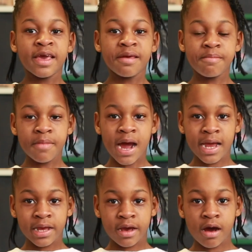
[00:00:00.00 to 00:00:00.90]
In
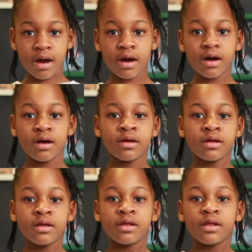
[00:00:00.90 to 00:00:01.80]
Micah,
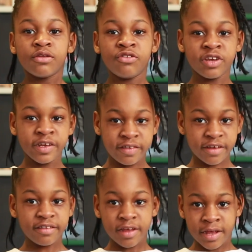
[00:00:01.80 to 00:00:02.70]

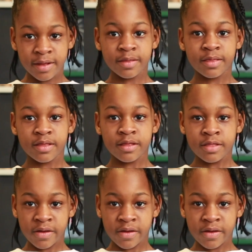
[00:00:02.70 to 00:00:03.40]
Jesus is